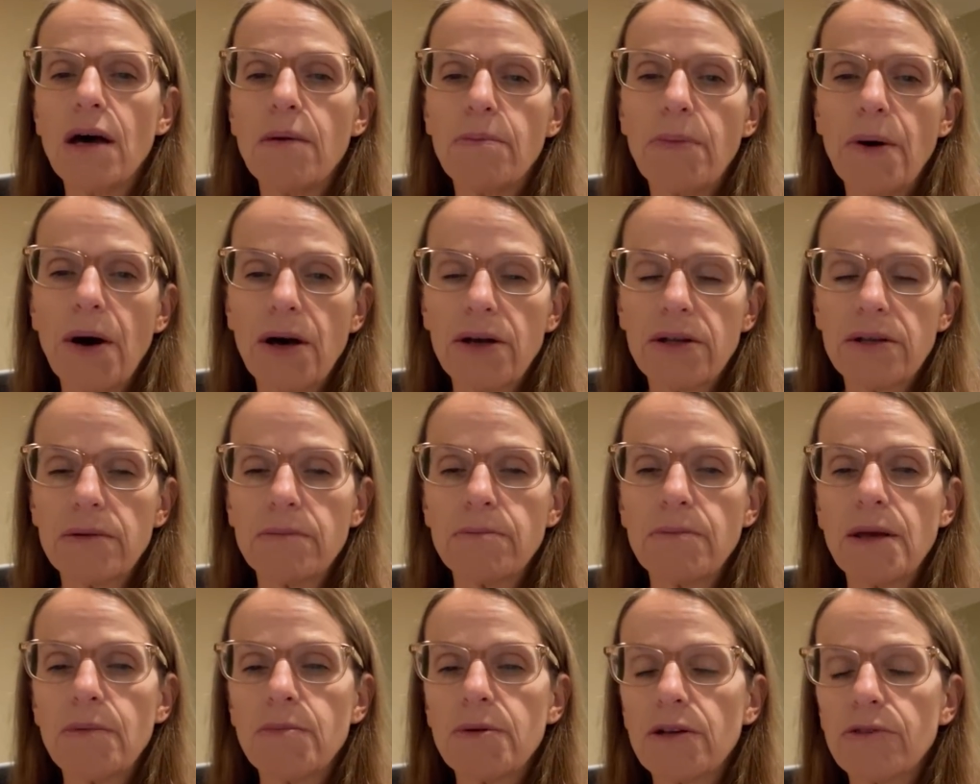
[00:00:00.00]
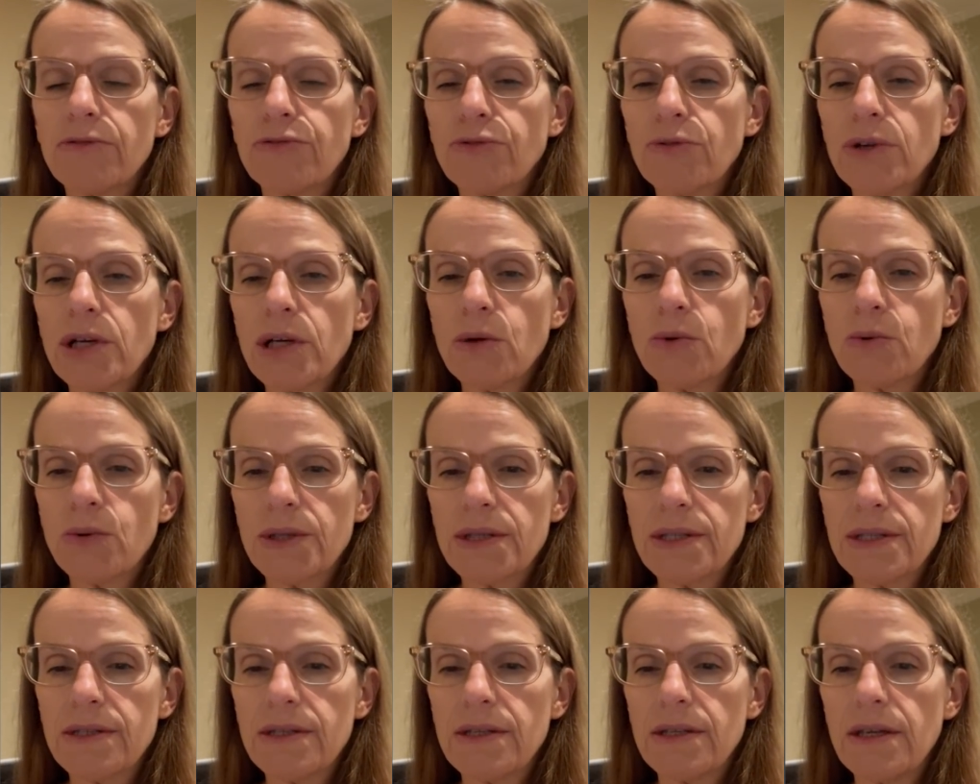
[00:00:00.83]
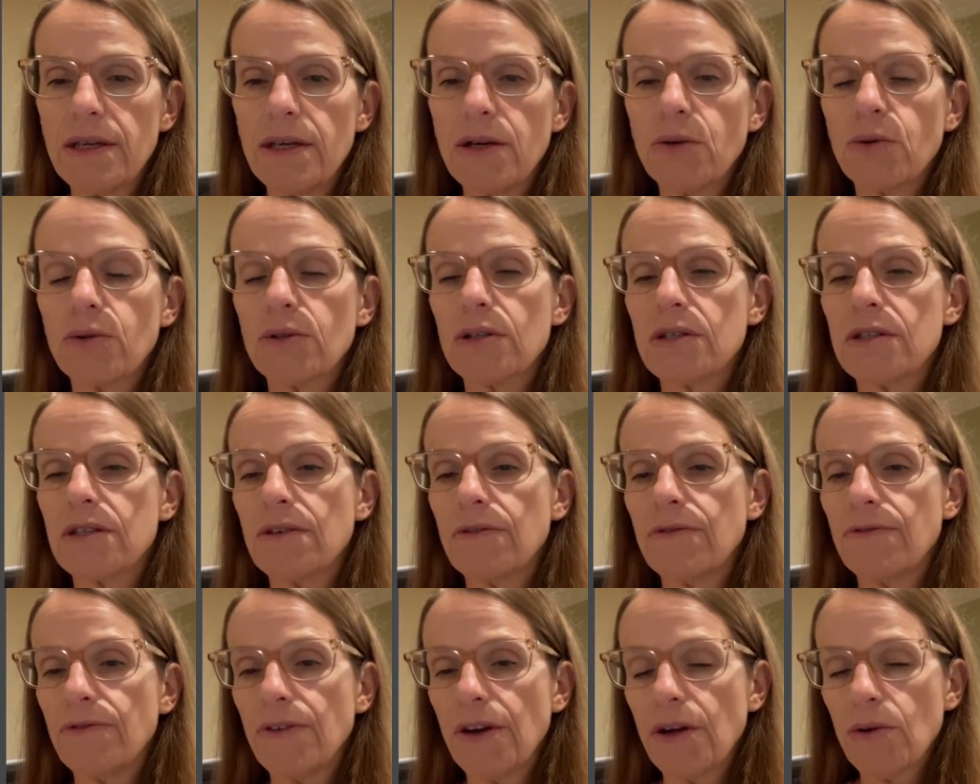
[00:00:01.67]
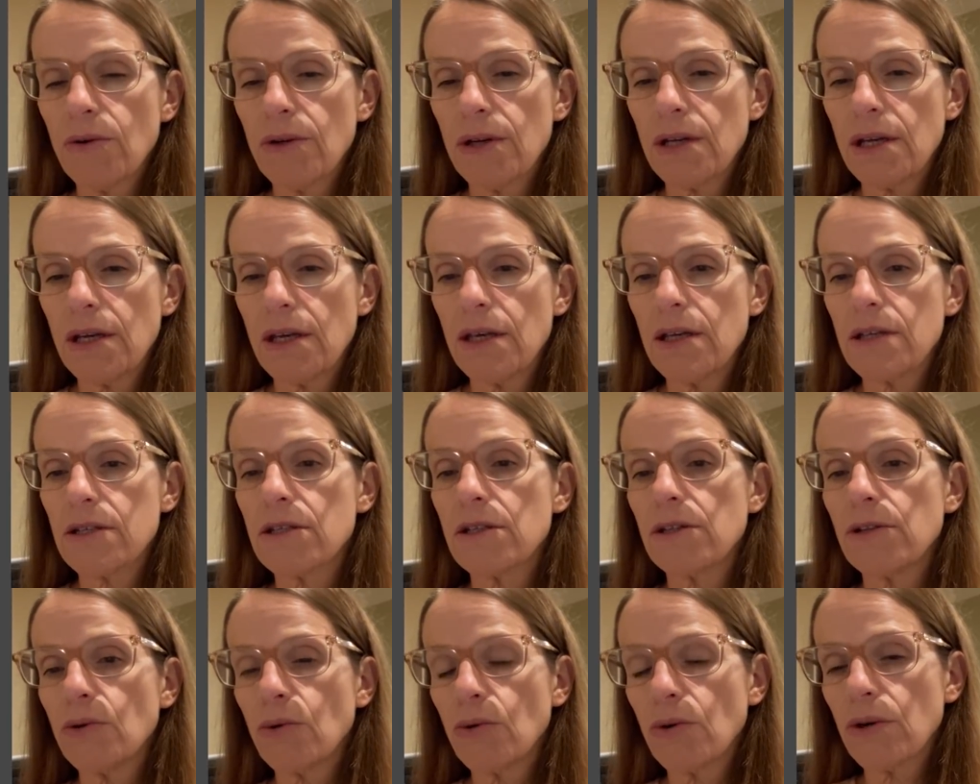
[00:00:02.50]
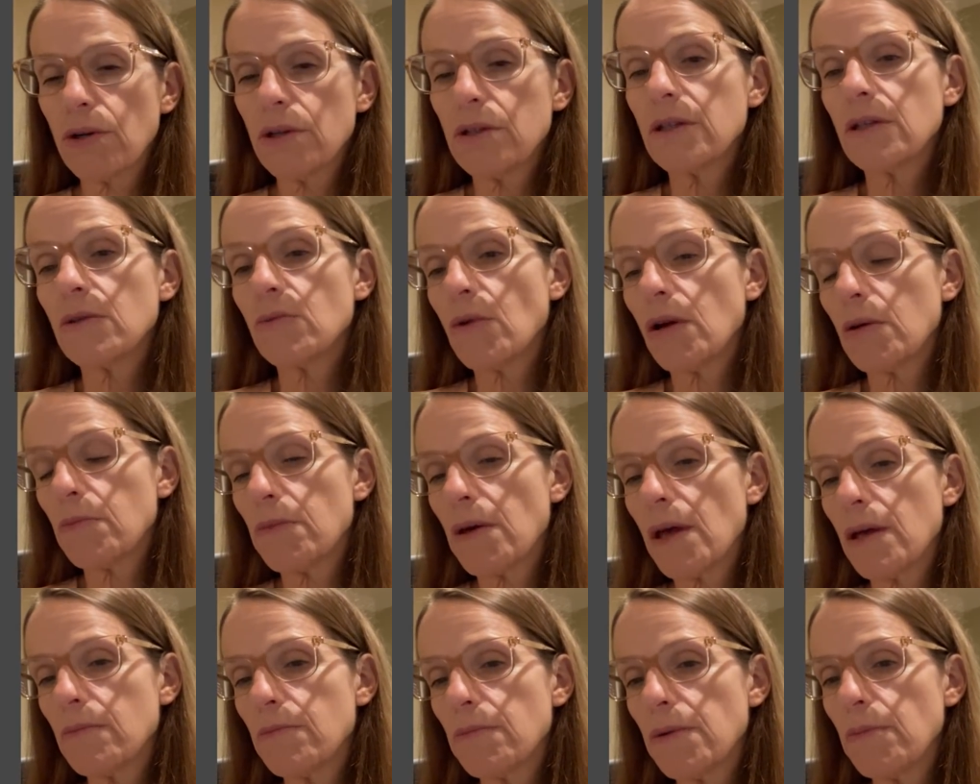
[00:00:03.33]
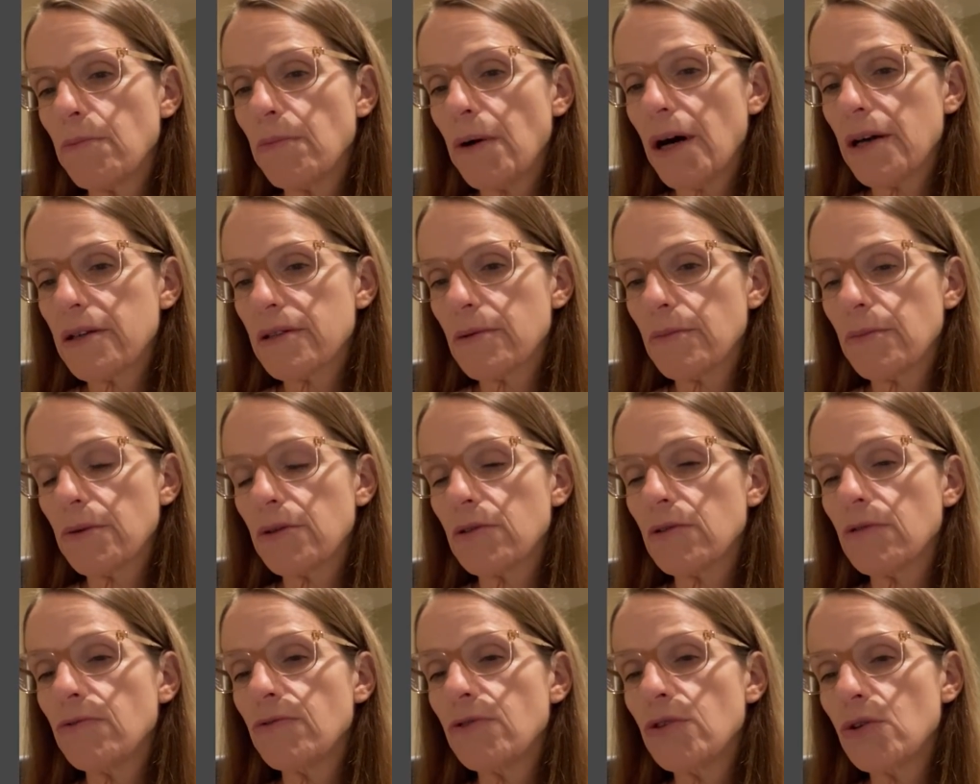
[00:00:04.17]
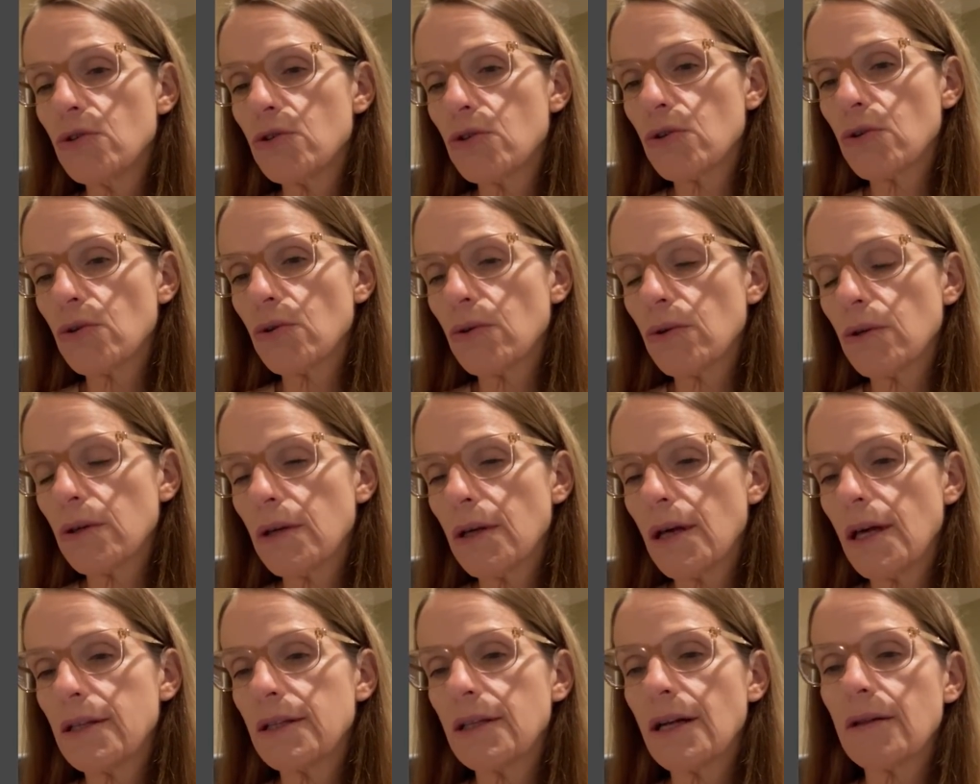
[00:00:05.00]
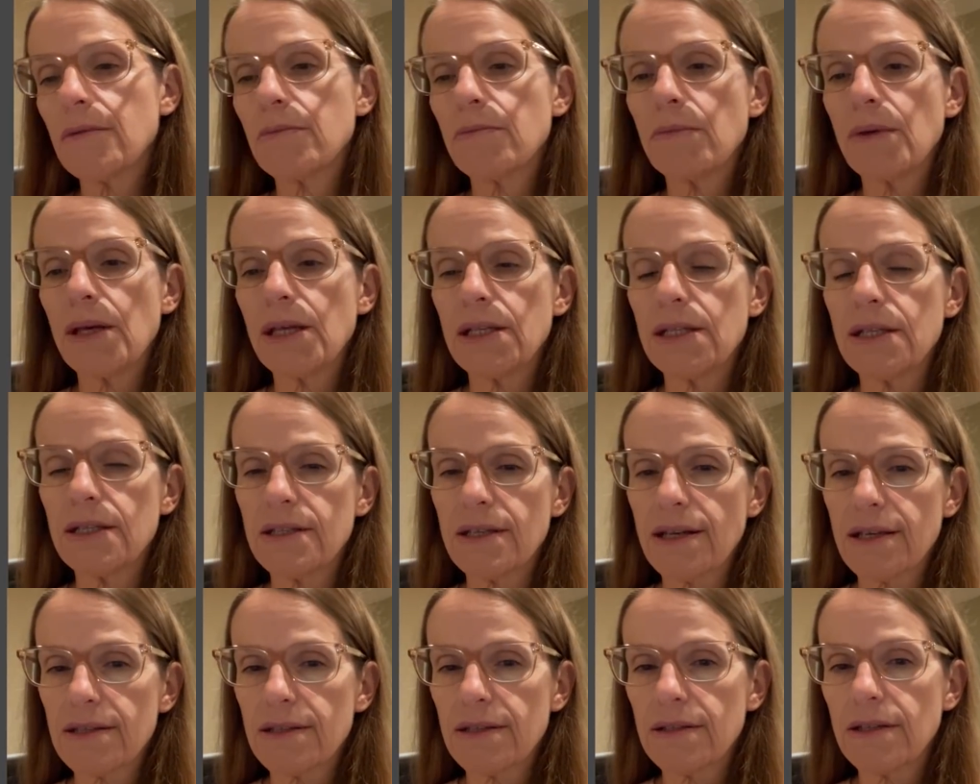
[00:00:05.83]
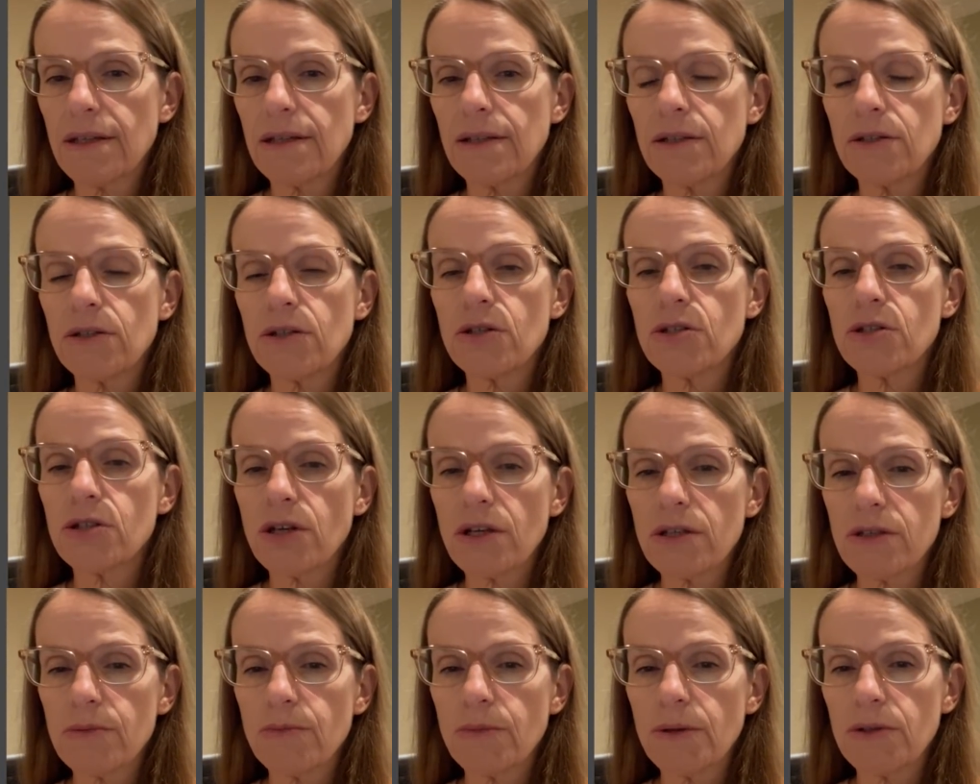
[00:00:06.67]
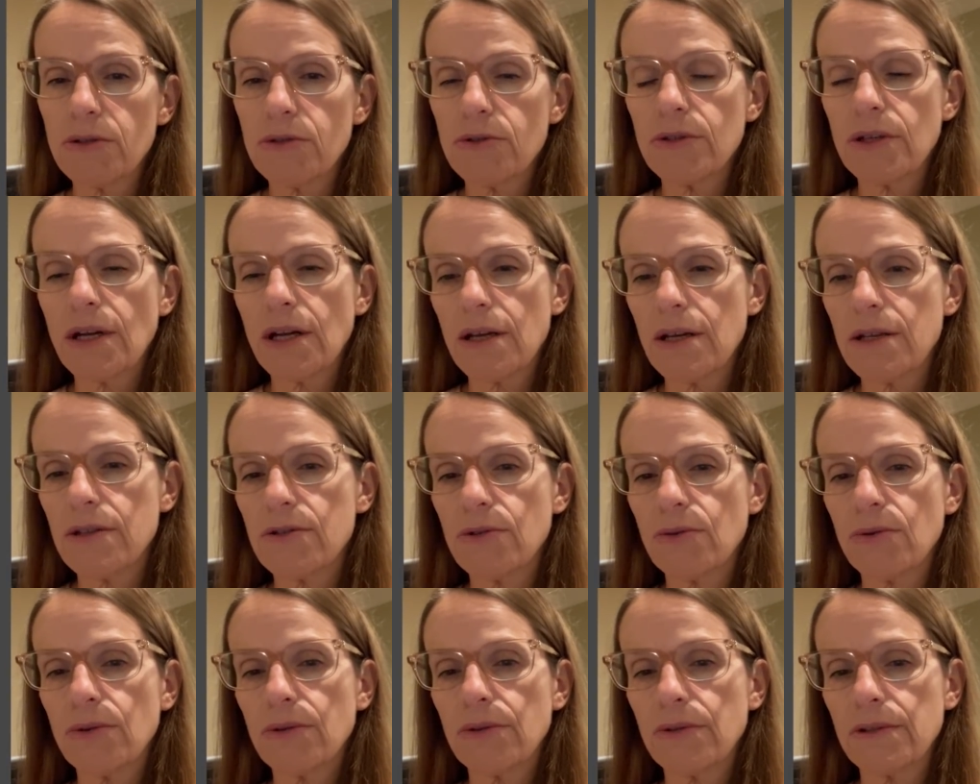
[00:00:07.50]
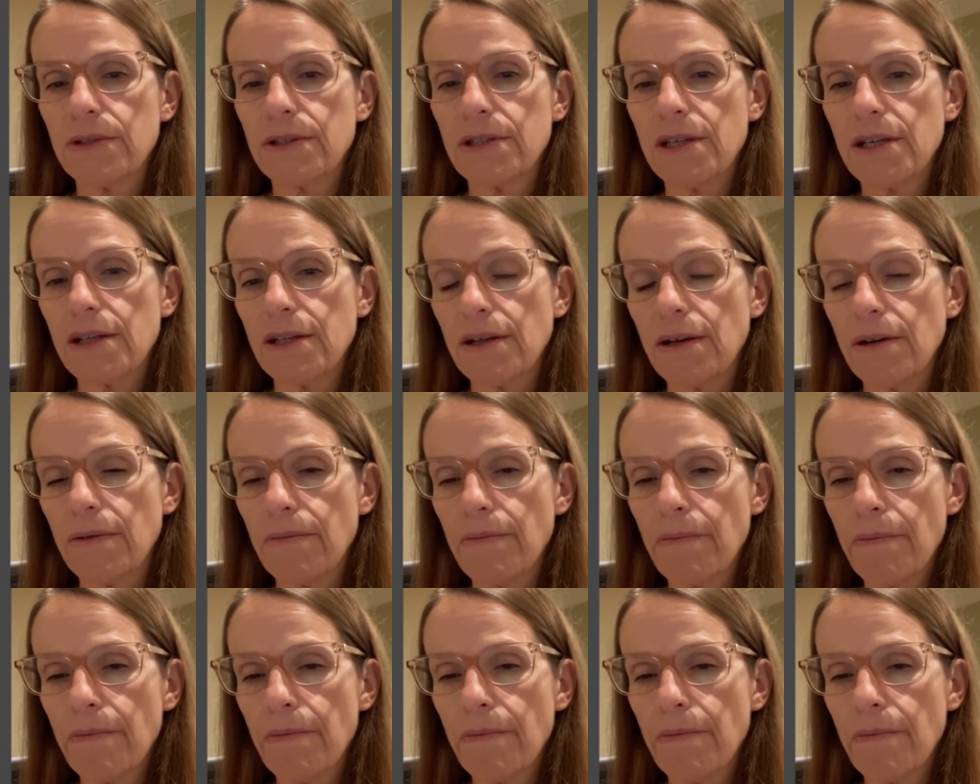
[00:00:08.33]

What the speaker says: but maybe the frequency or the severity is lower than what may be possible in the future, and that may necessitate an adjustment to that historical data.